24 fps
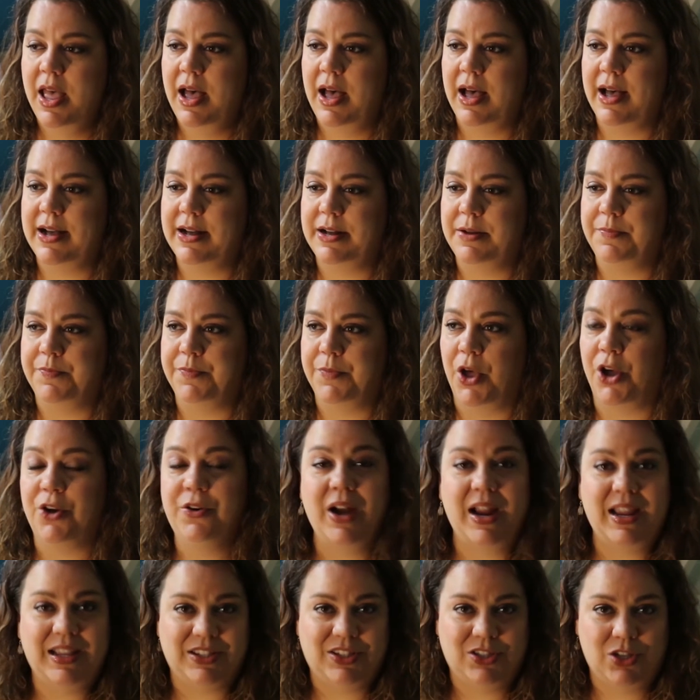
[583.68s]
All
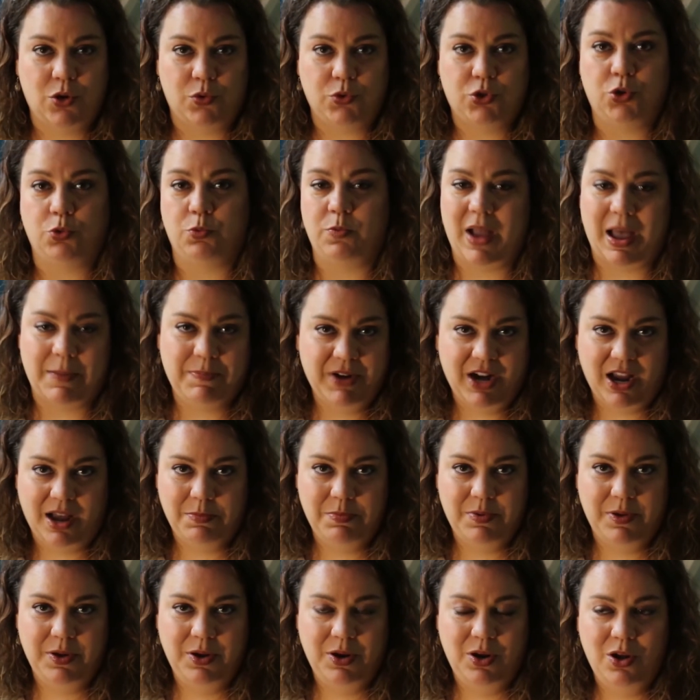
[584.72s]
right, so to wrap it up,
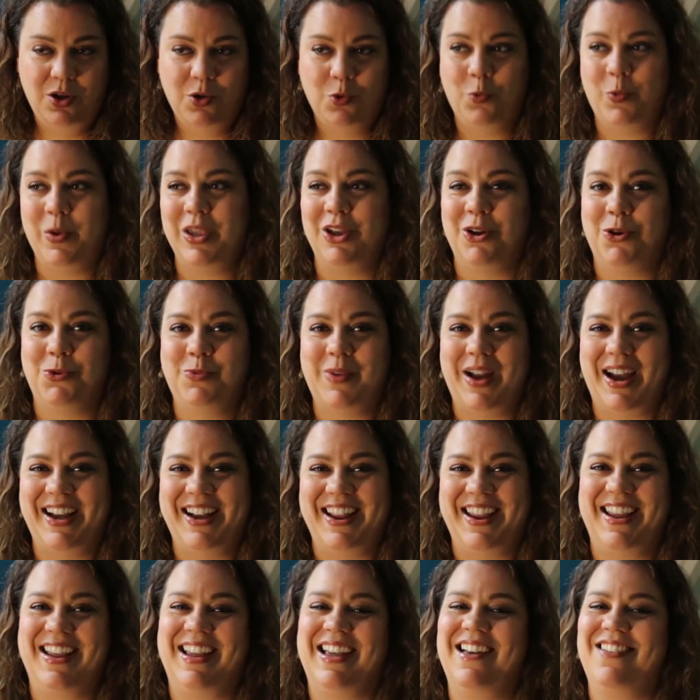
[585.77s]
we are
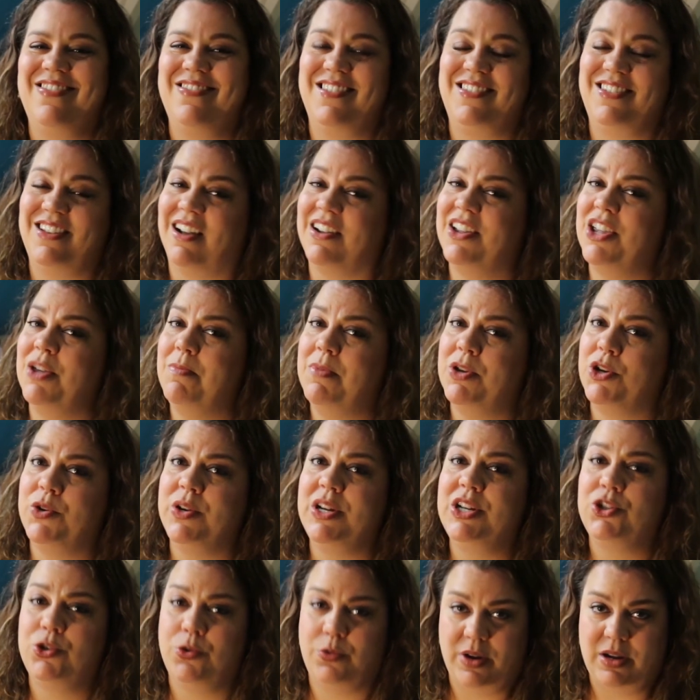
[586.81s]
writing the
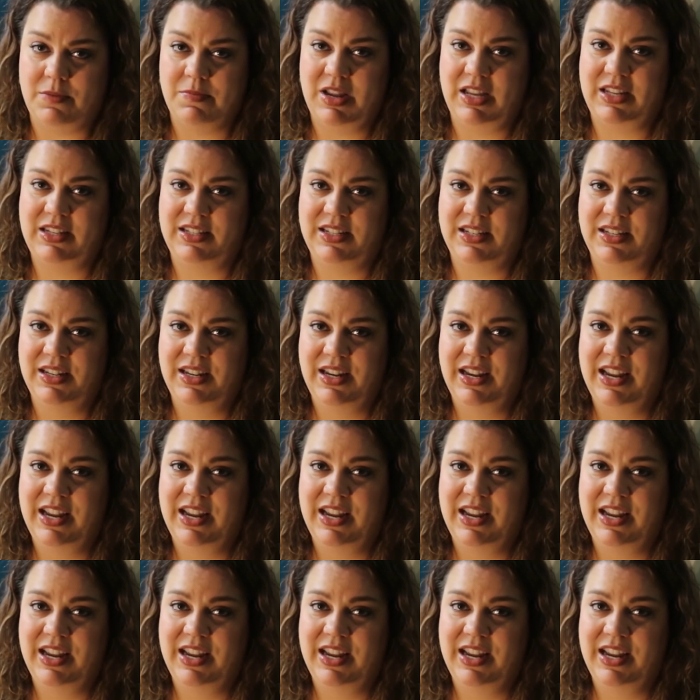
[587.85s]
documentary treatment.